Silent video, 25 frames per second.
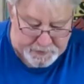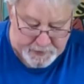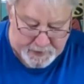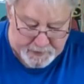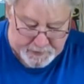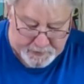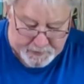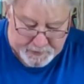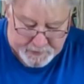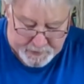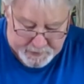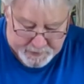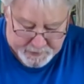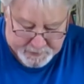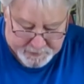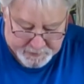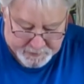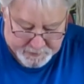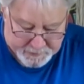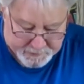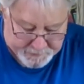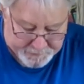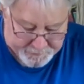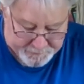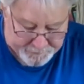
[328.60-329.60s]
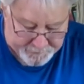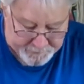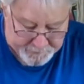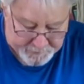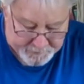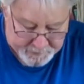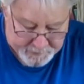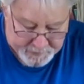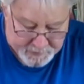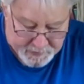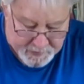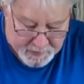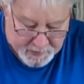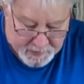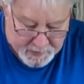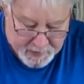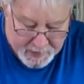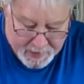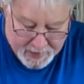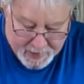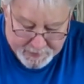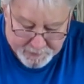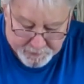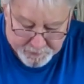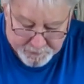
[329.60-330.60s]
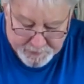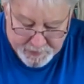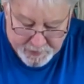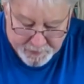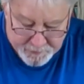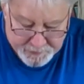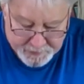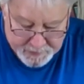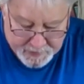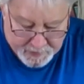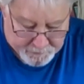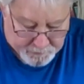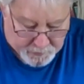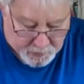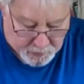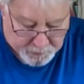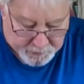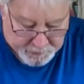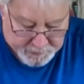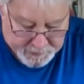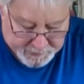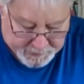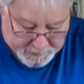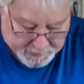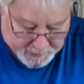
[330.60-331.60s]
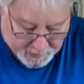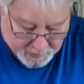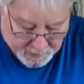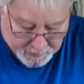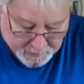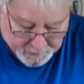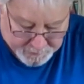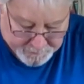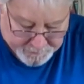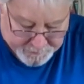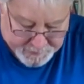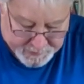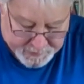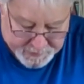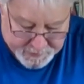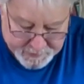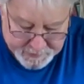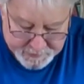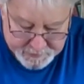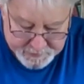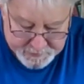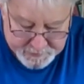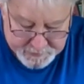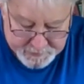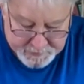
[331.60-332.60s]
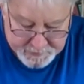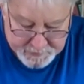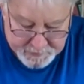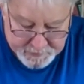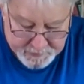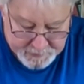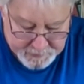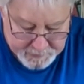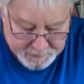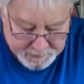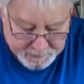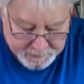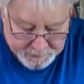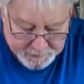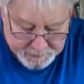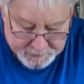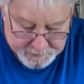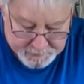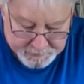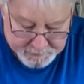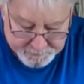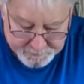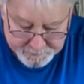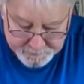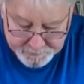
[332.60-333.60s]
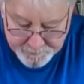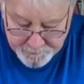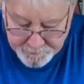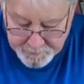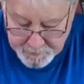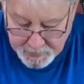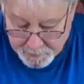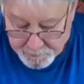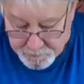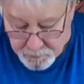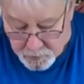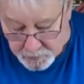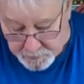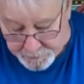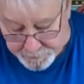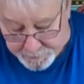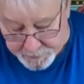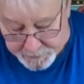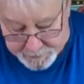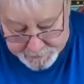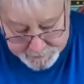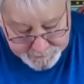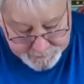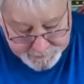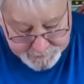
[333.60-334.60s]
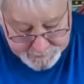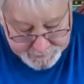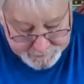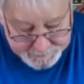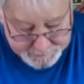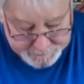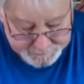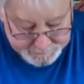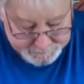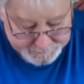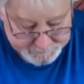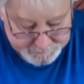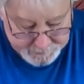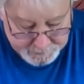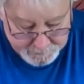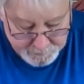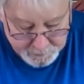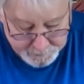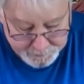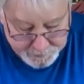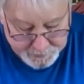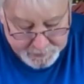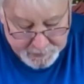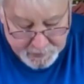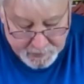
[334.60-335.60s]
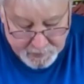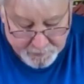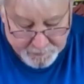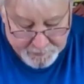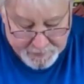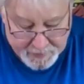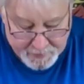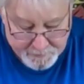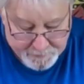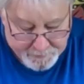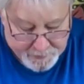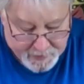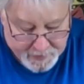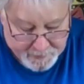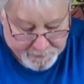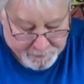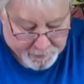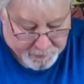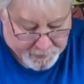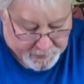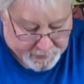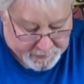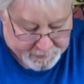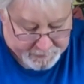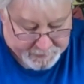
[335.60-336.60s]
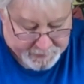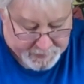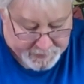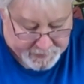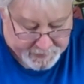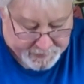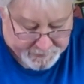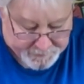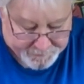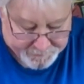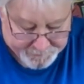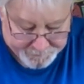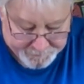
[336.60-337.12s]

and the onion. I don't know that I'm going to need all of this. I'm going to put all that pepper in there.